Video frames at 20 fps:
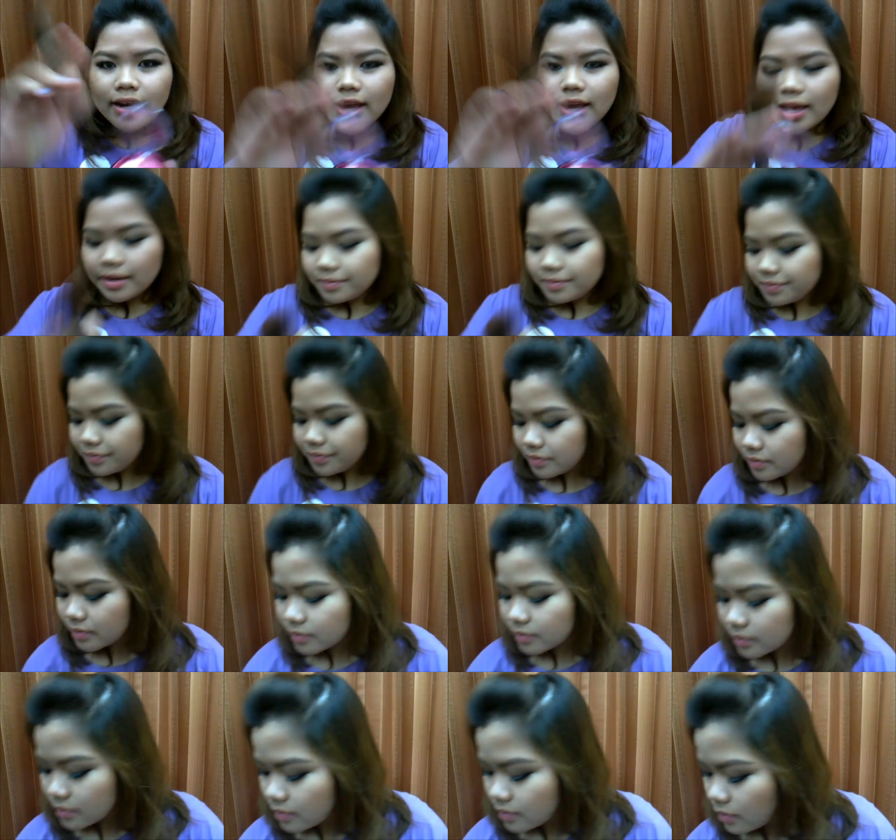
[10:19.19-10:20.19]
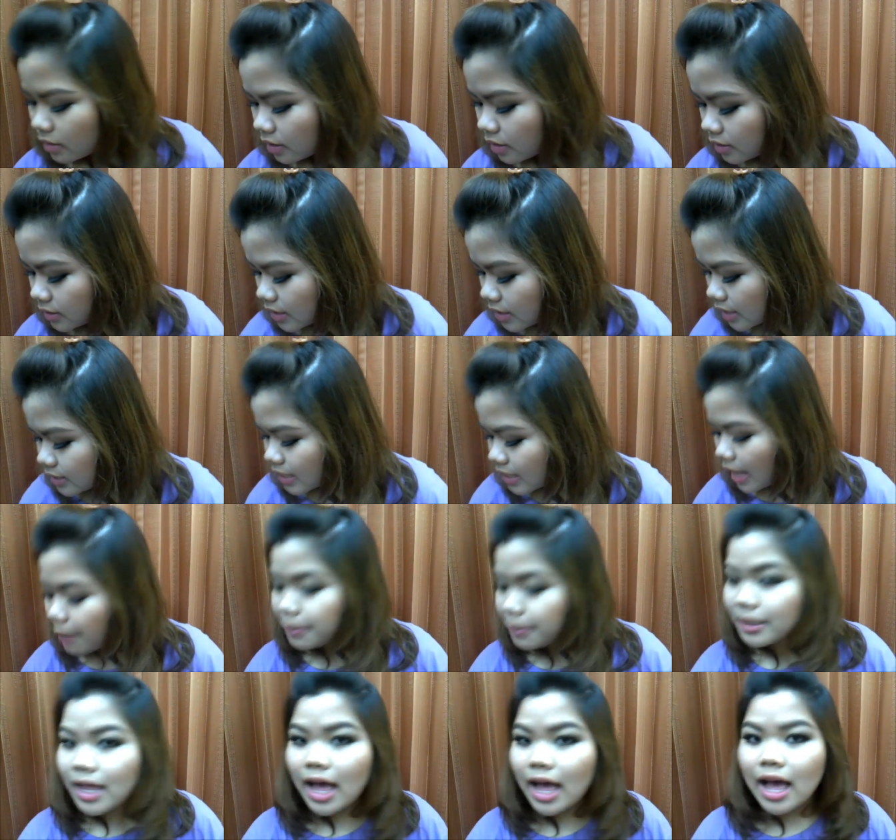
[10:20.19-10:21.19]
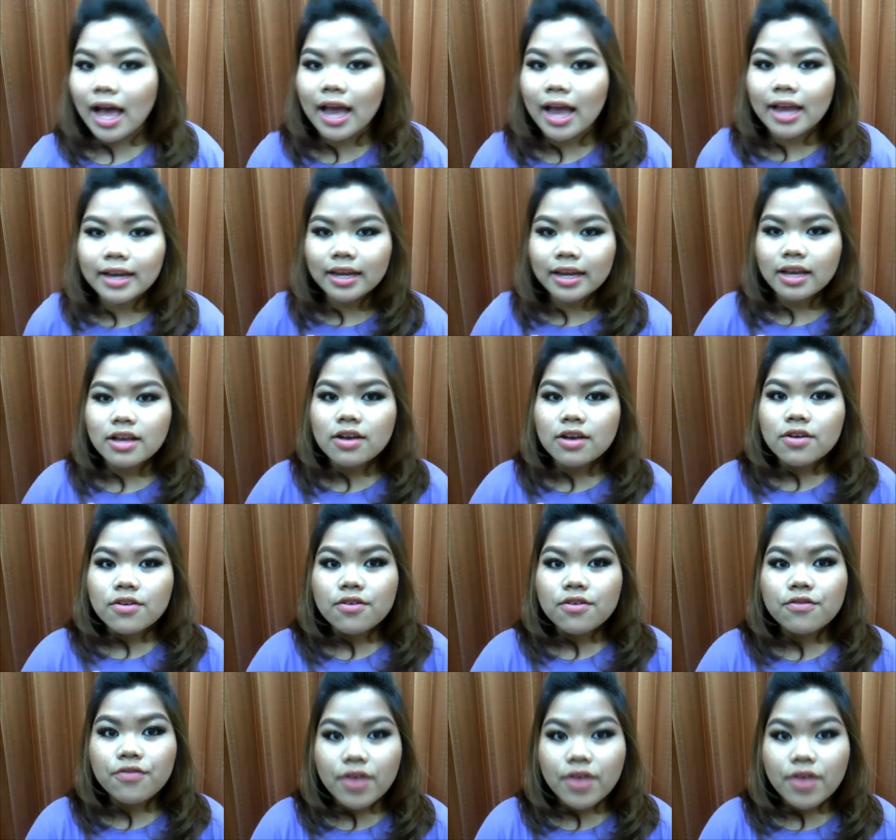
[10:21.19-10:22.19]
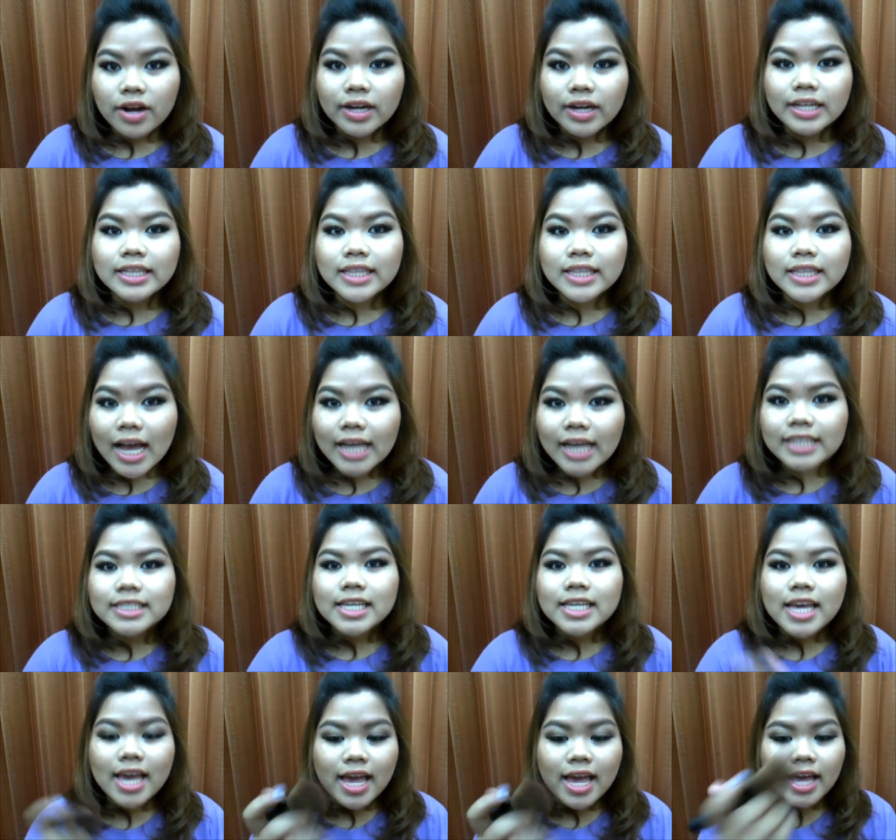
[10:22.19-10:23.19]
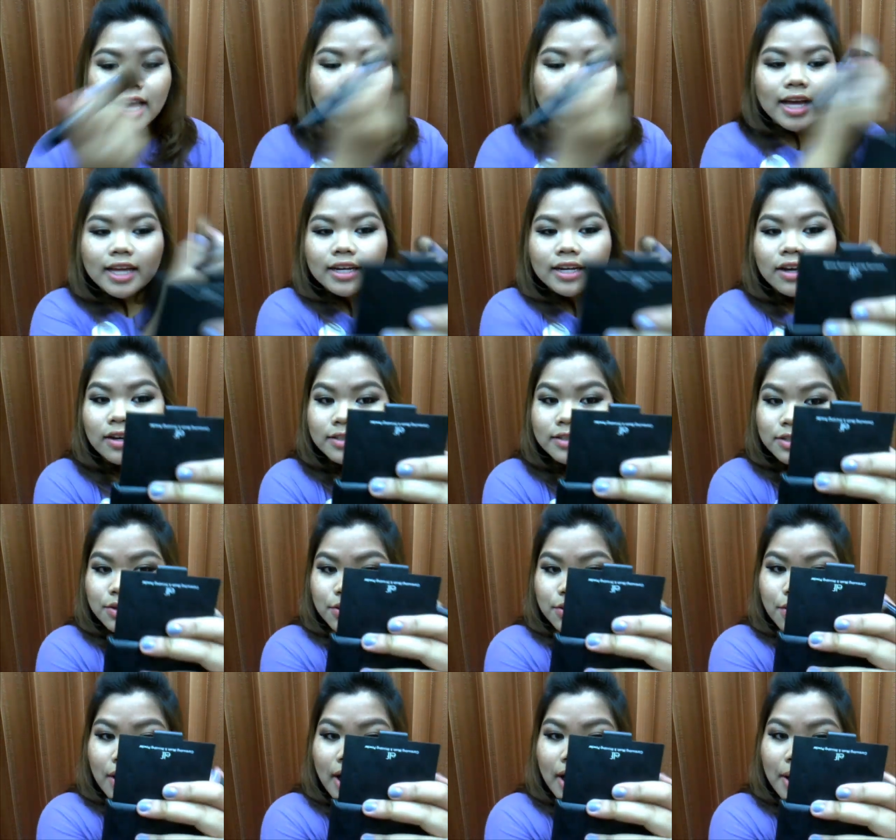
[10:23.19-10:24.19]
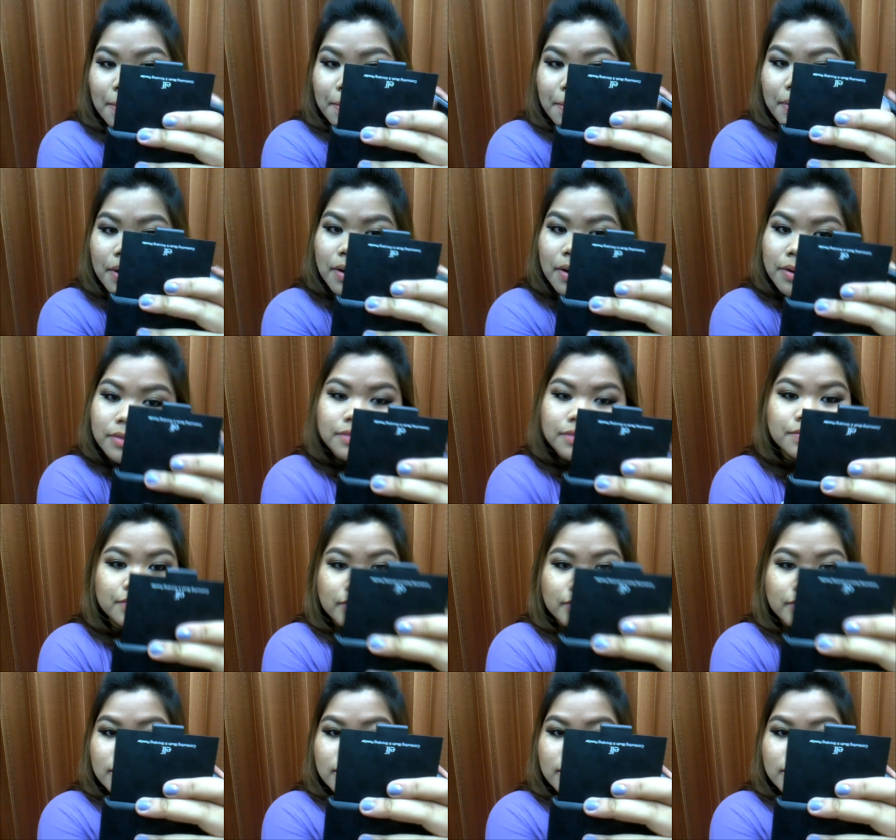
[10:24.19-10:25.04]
and then just apply very light hand onto your apple